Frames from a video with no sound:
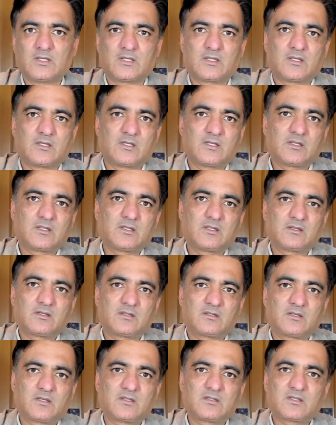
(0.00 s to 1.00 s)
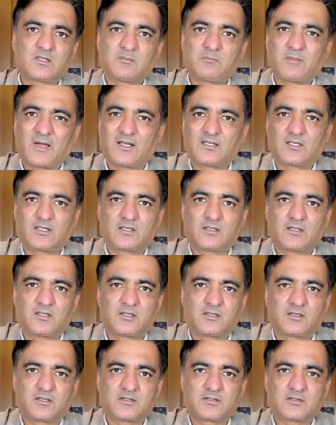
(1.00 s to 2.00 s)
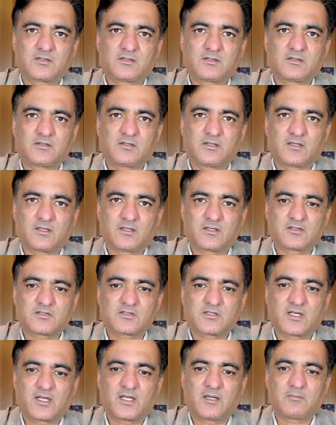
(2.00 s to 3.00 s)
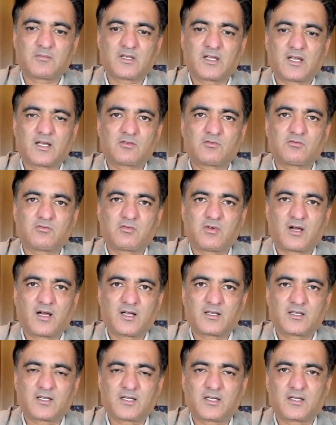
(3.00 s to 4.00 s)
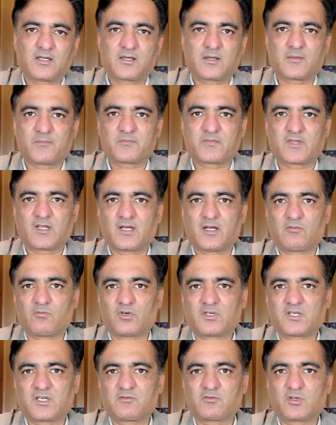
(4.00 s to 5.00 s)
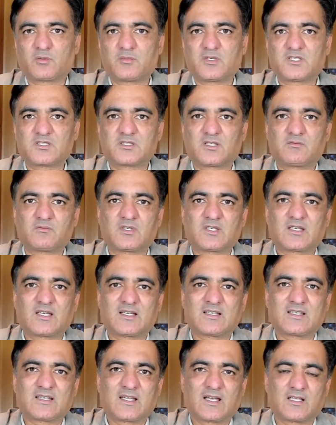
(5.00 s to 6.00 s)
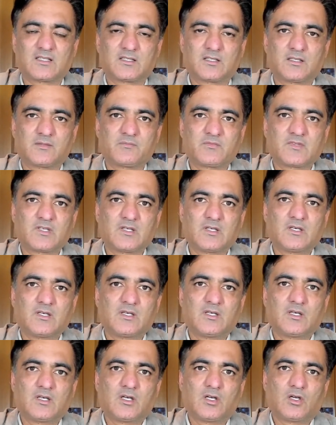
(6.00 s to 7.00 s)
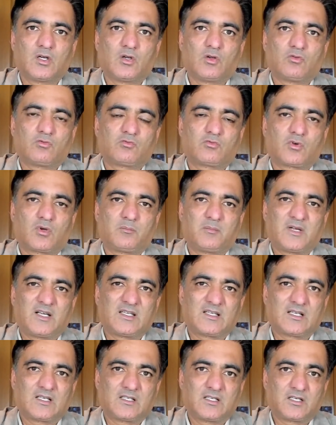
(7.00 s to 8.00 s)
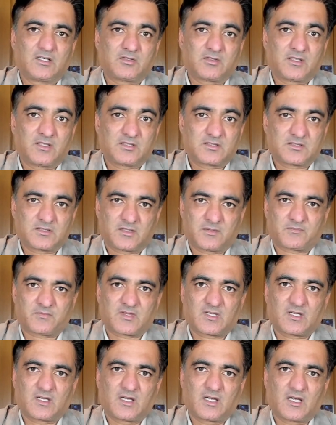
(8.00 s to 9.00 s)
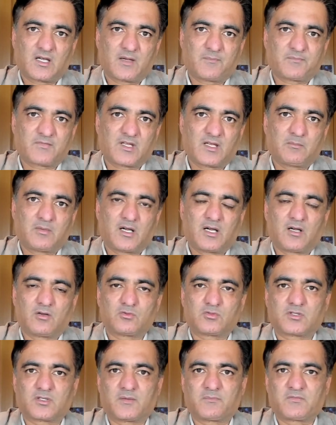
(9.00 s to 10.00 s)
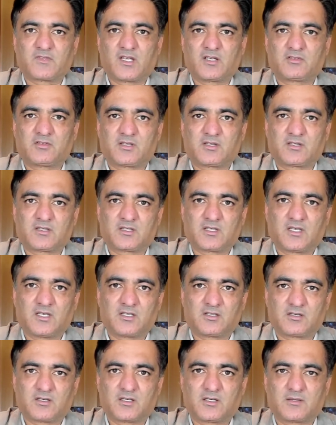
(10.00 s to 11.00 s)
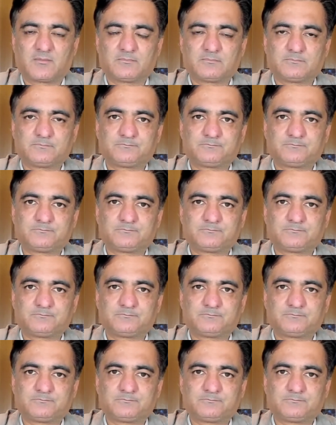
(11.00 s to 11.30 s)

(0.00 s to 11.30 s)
This is a systematic literature search aimed at finding what information we can gather from medical literature about addressing hatred.